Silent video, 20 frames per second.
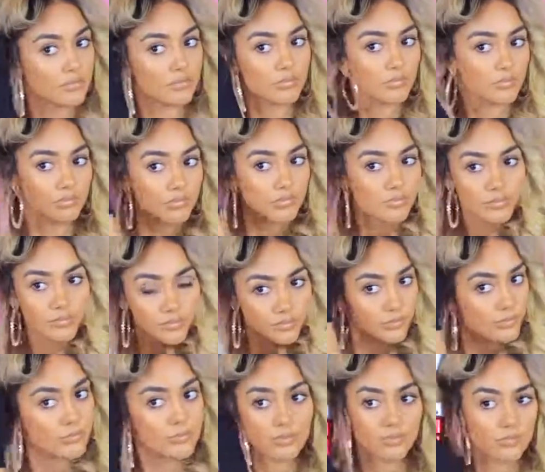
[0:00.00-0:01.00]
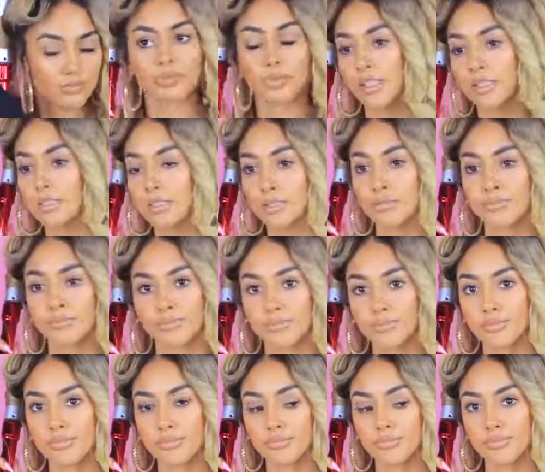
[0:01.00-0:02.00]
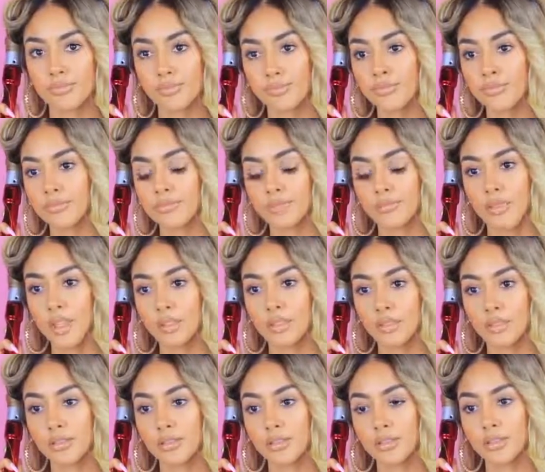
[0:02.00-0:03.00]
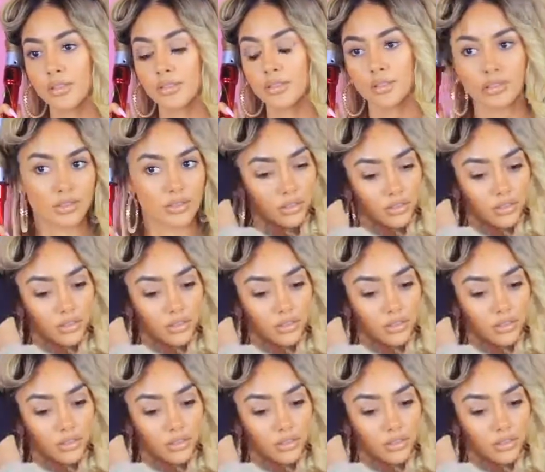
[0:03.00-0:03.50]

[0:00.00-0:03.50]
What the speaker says: I'm with you, I can't breathe. Boy, you do something to me.